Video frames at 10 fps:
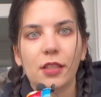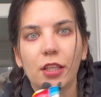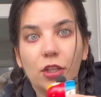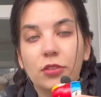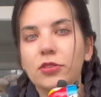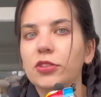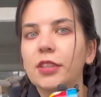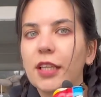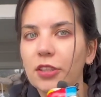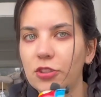He calls her
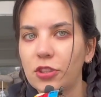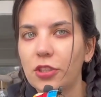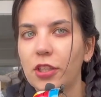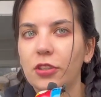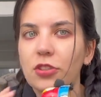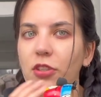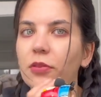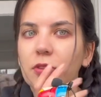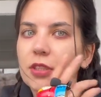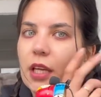Tish in the show,
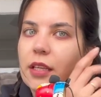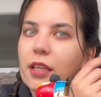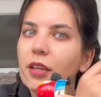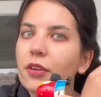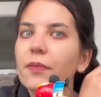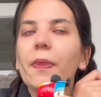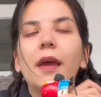which is kind of cute.